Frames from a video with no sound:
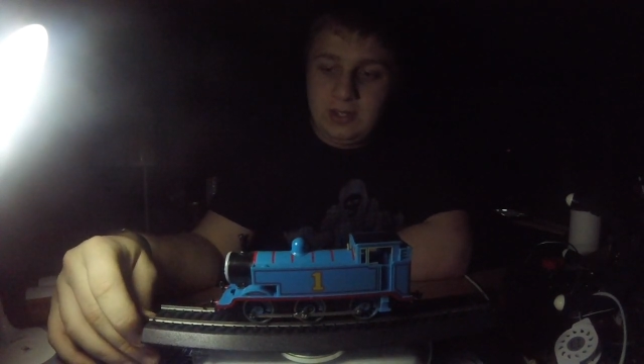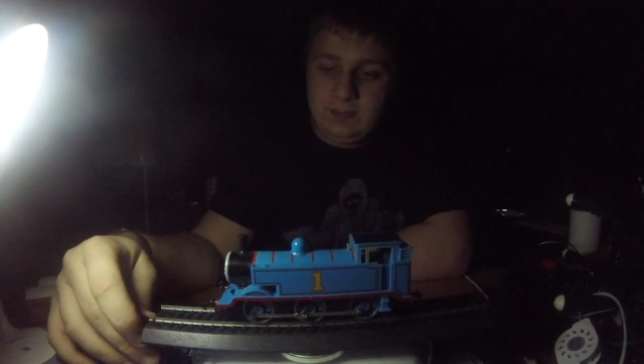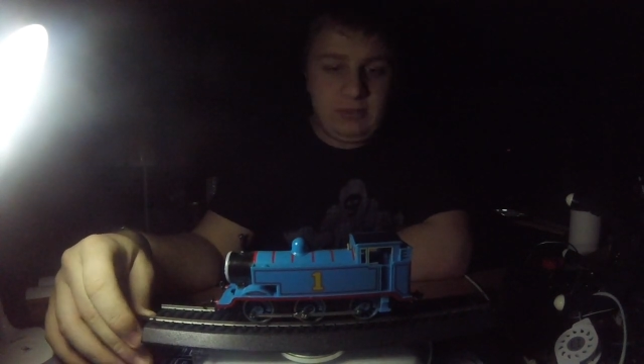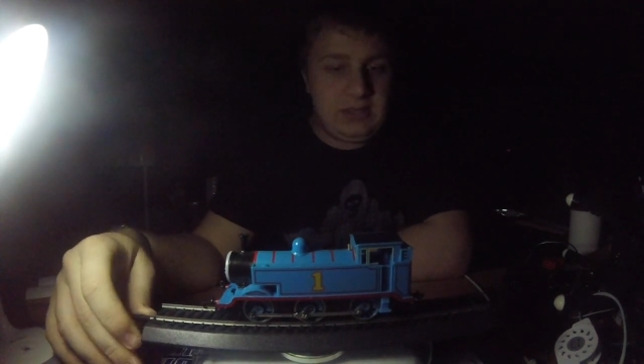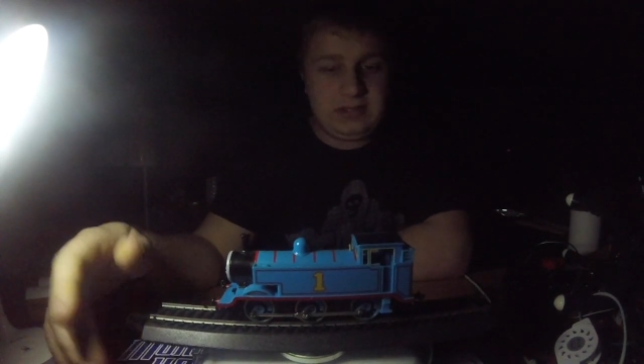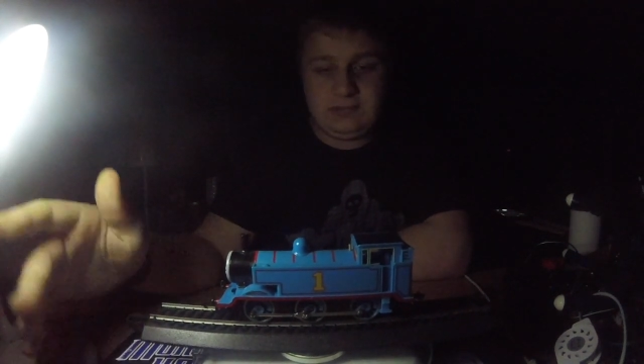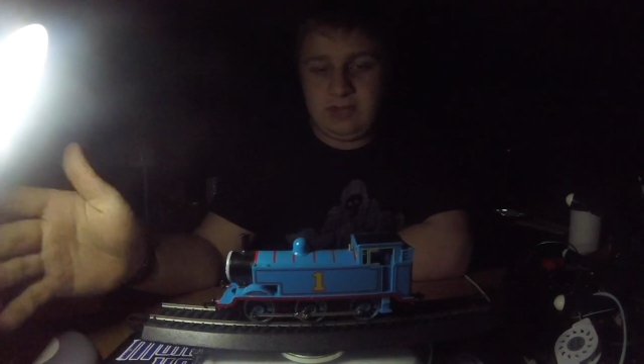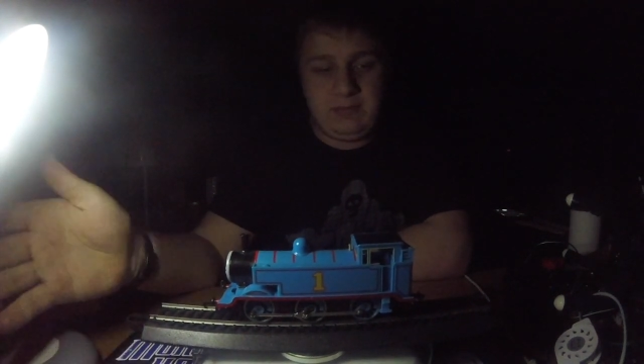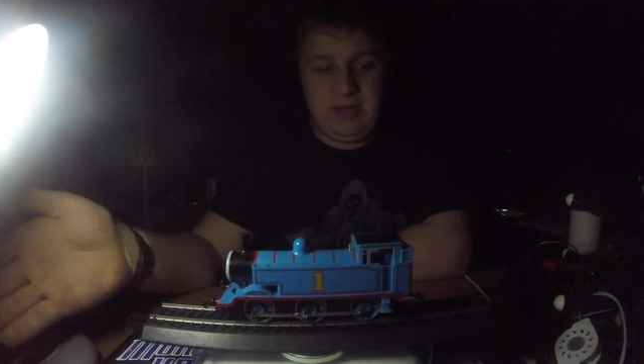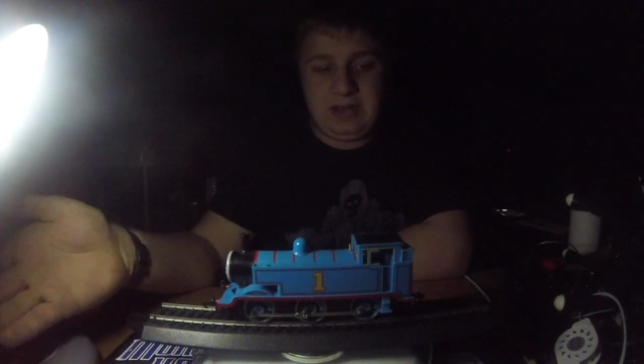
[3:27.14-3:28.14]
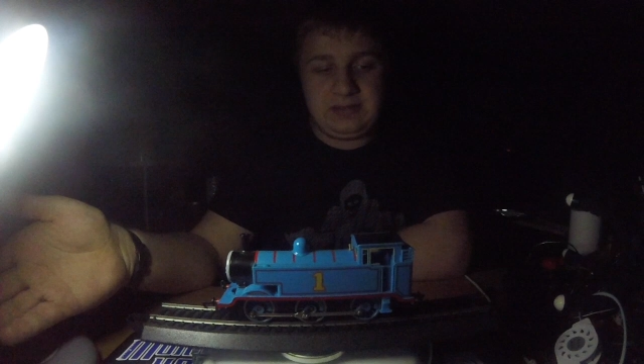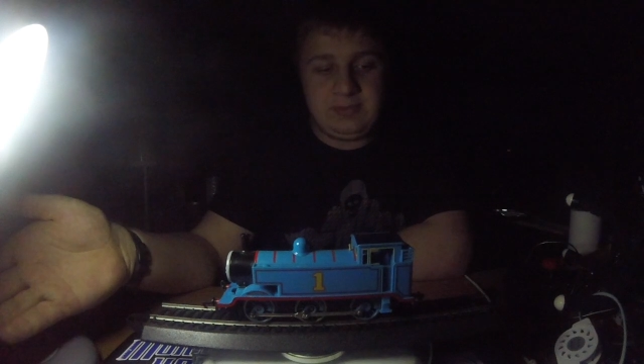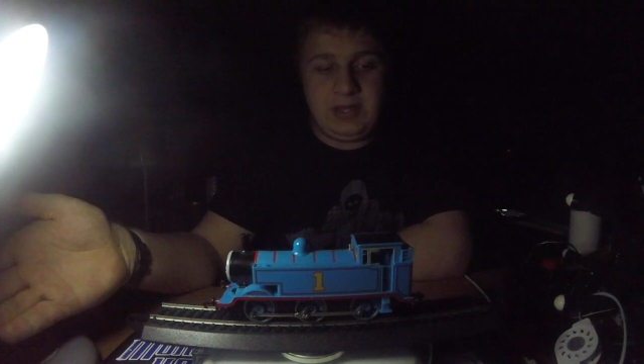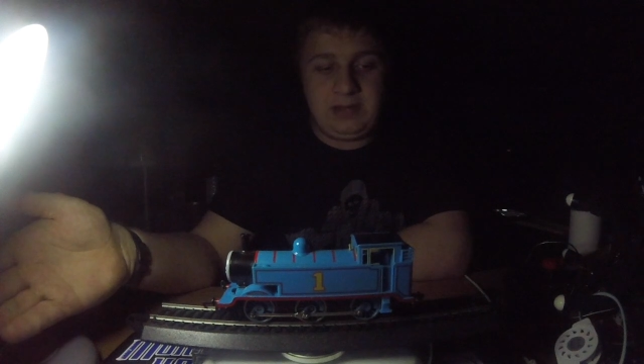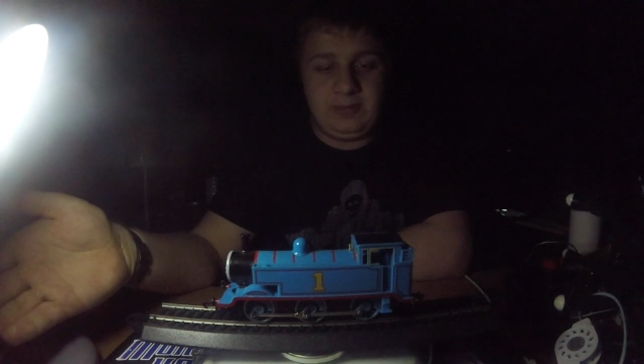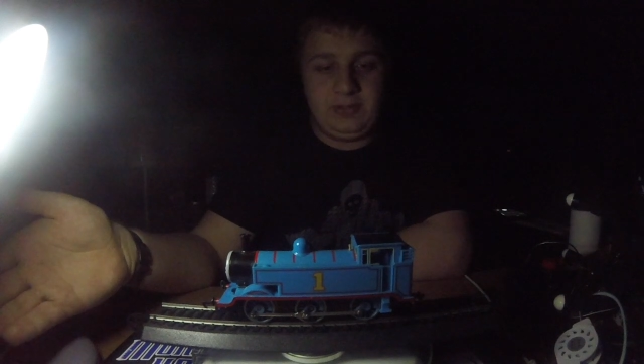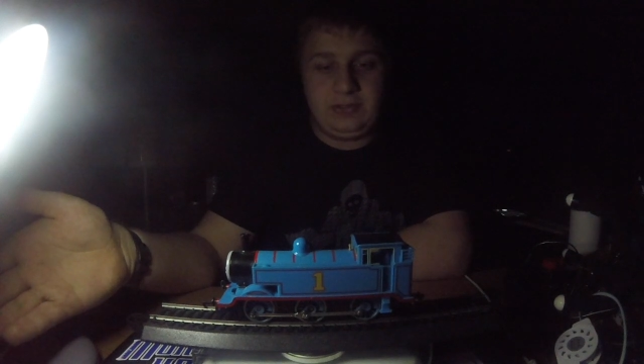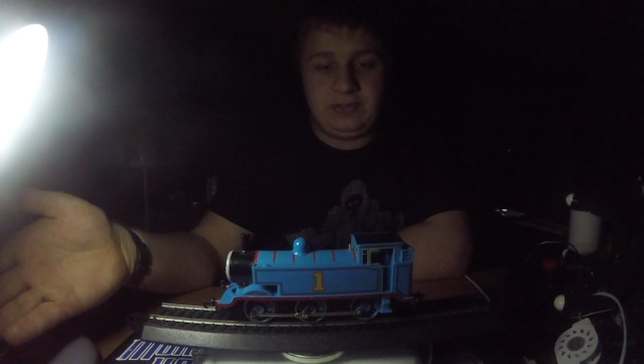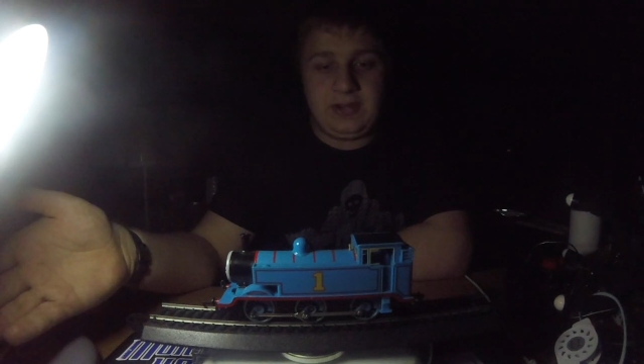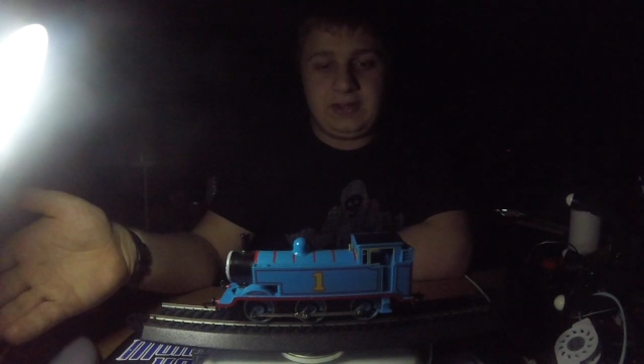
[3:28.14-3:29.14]
Because when you manage to
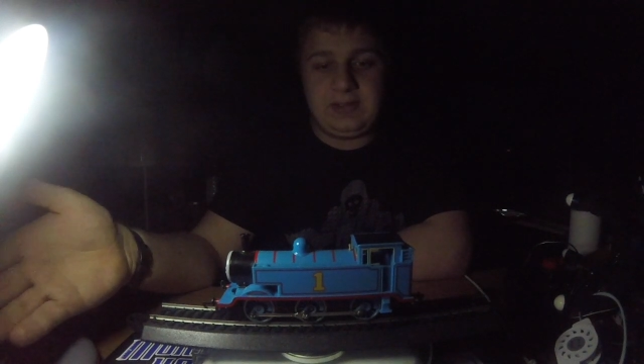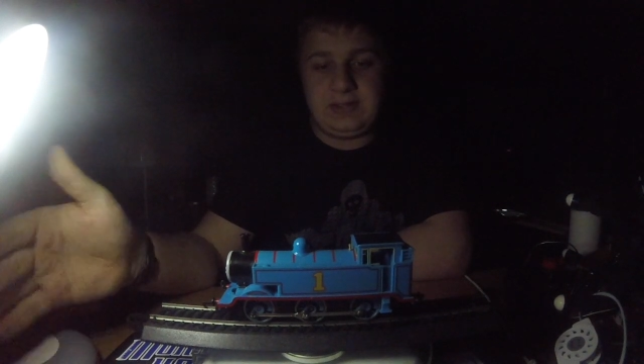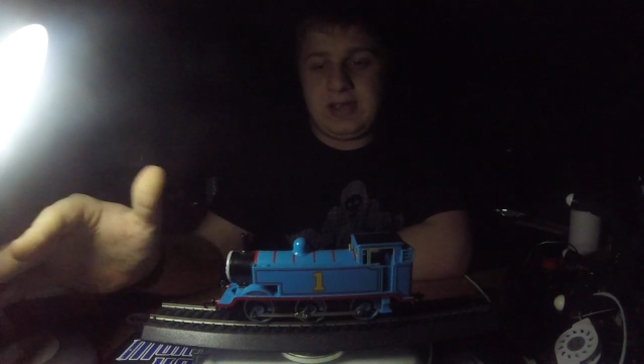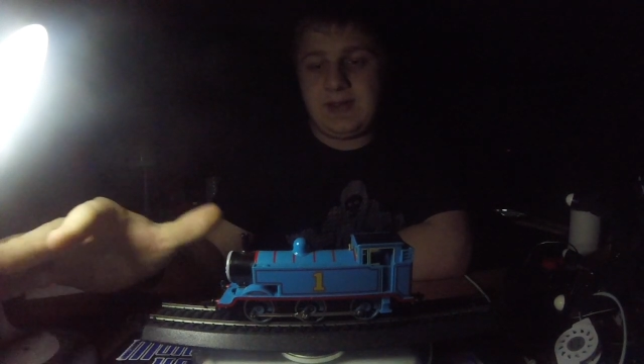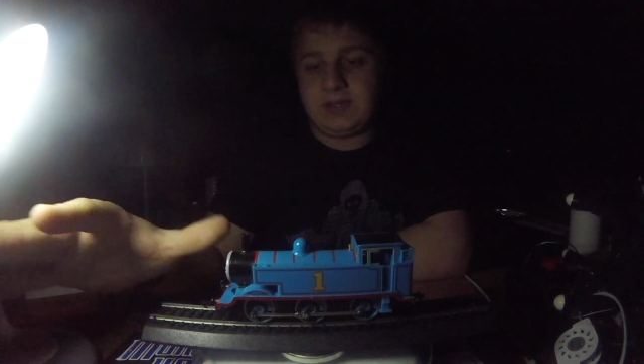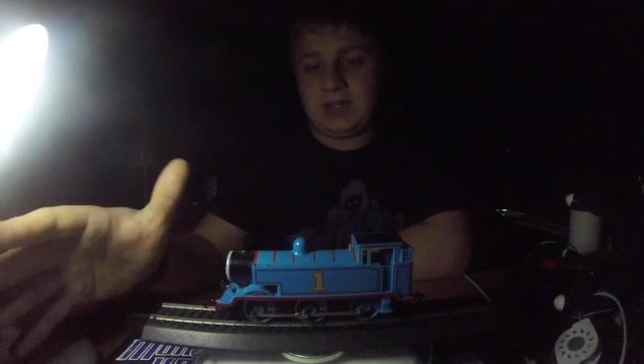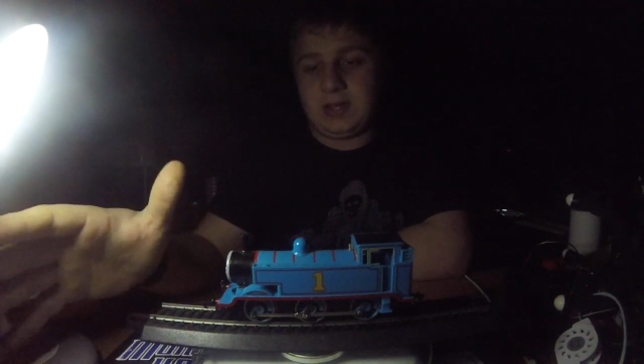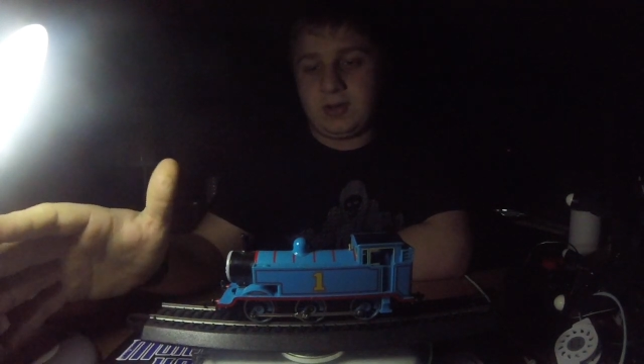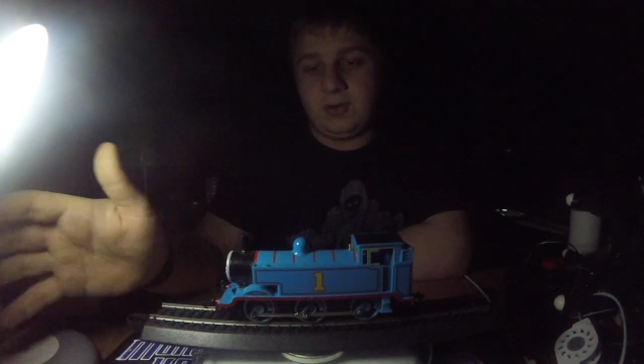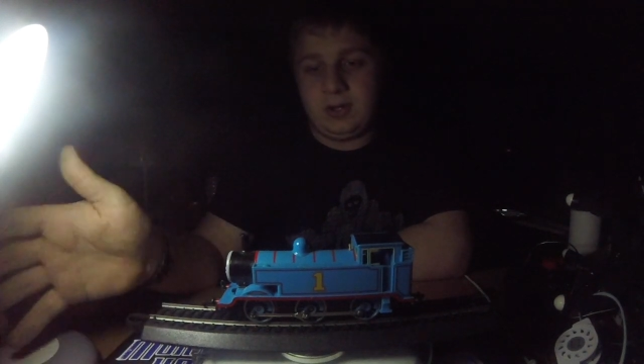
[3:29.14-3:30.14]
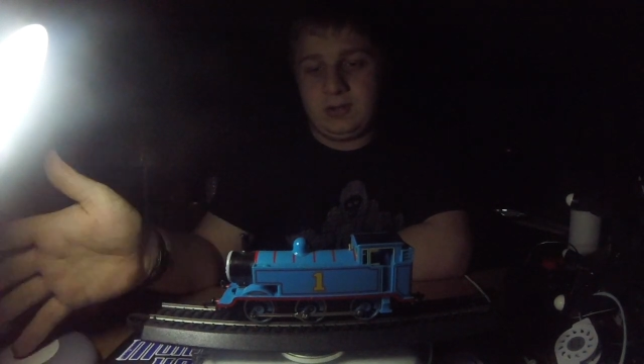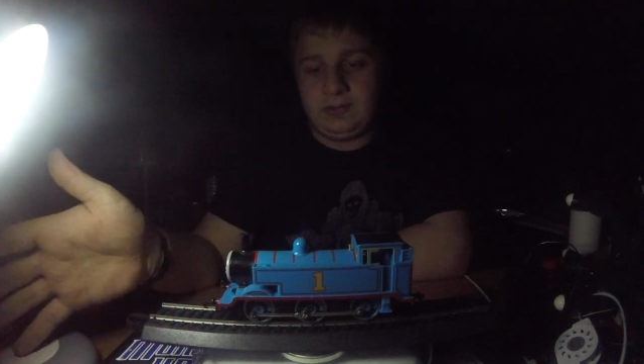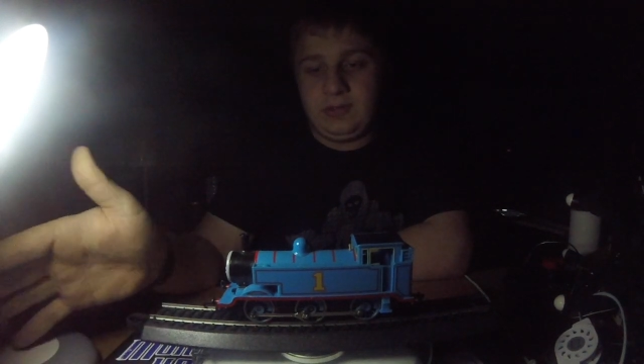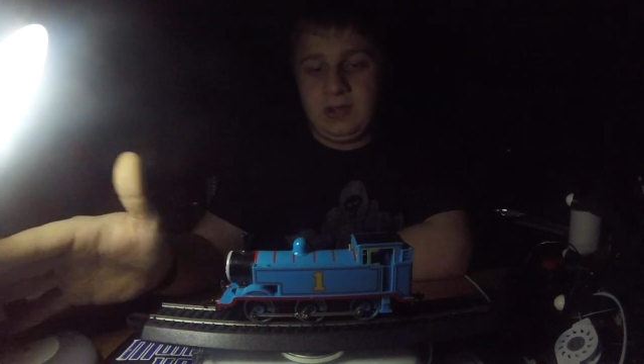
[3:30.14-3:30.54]
produce train sets, you have to cut corners,